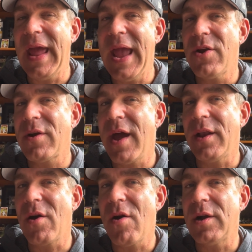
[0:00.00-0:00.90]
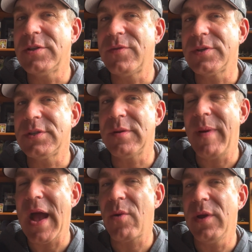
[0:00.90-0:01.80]
eight or nine cards versus a
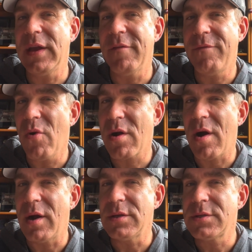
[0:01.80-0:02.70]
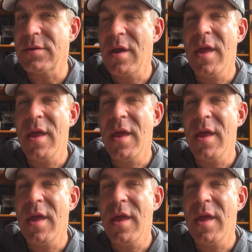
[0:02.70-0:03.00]
pack where you get four cards,